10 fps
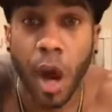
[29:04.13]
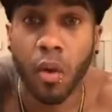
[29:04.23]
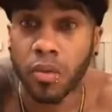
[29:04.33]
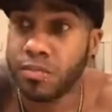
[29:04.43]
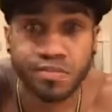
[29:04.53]

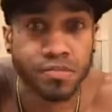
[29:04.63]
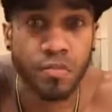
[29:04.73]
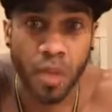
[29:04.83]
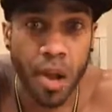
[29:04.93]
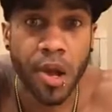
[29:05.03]
No.
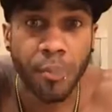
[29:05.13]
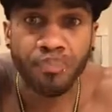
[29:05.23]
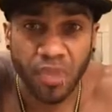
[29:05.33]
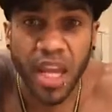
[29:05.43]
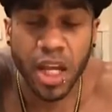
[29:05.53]

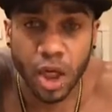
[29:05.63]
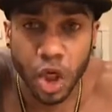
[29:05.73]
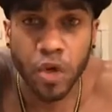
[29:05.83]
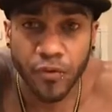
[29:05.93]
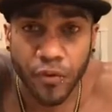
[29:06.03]
Eat
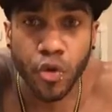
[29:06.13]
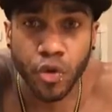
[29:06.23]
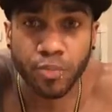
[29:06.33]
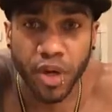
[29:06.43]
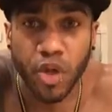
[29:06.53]
good
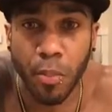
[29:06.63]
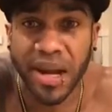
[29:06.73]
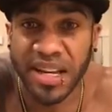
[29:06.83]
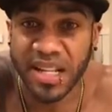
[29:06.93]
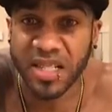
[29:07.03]
food, but you
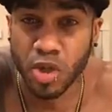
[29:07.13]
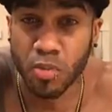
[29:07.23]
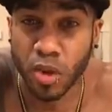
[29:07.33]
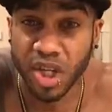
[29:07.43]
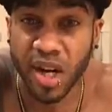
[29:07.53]
might need a little
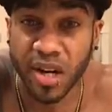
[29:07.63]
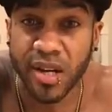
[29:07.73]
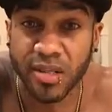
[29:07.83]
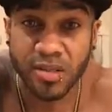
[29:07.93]
more junk.